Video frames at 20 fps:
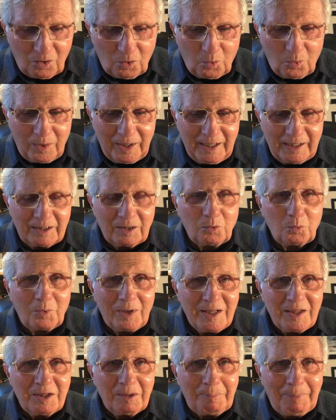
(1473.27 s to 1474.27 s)
We can
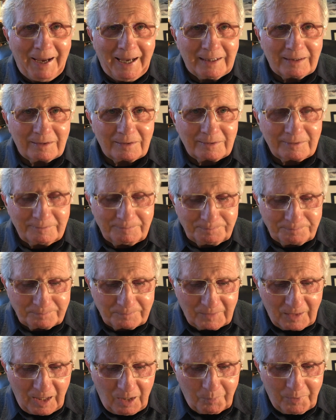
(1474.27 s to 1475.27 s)
win the battle,
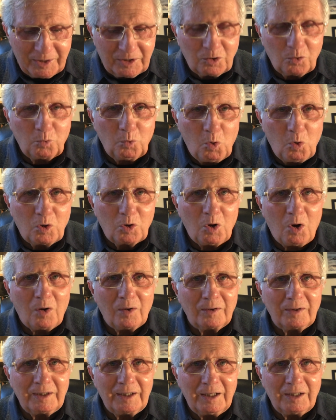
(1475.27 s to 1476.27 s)
and we can walk
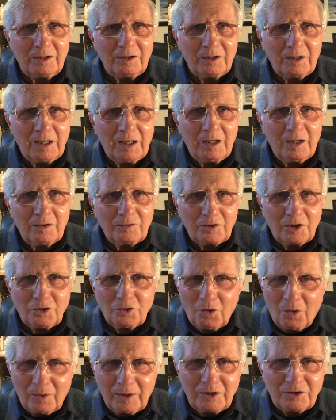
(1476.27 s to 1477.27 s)
on in the
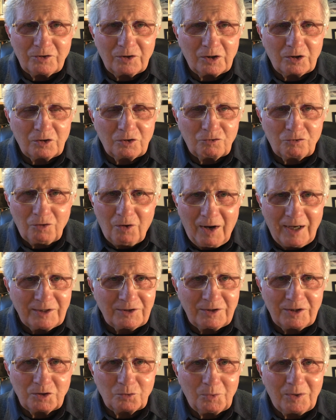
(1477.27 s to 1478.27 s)
knowledge that
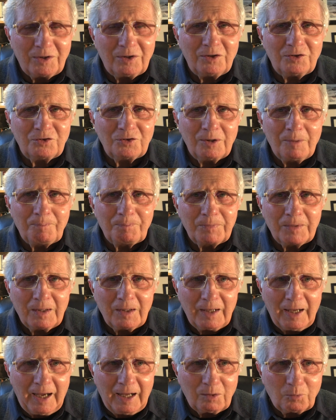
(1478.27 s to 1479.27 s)
Christ is with us,
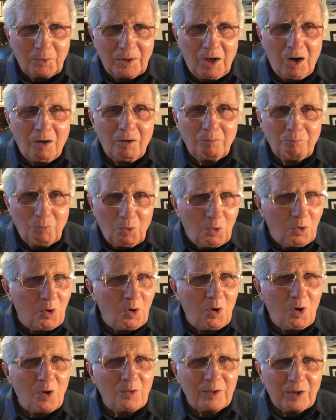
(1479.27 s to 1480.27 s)
and we are
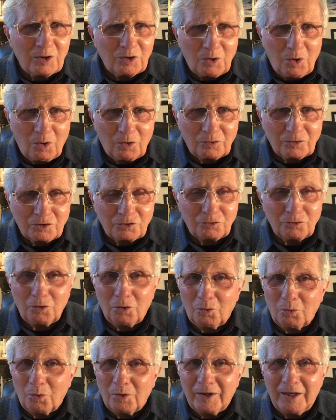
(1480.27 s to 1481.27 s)
more than conquerors for
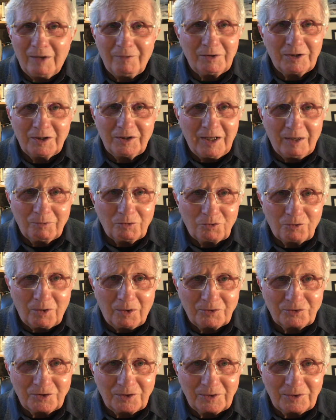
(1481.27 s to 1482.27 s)
whatever the devil
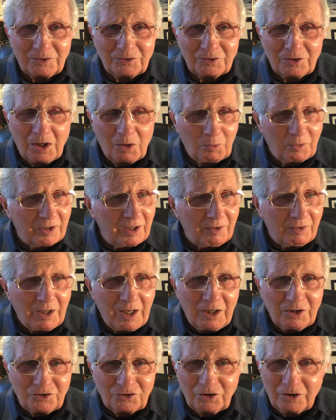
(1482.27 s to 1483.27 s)
throws at us, whatever
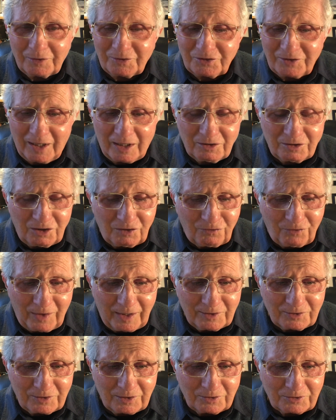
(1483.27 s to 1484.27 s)
circumstances
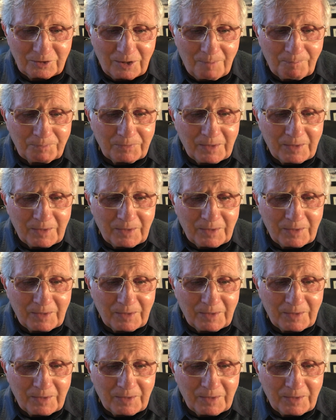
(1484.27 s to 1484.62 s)
face us.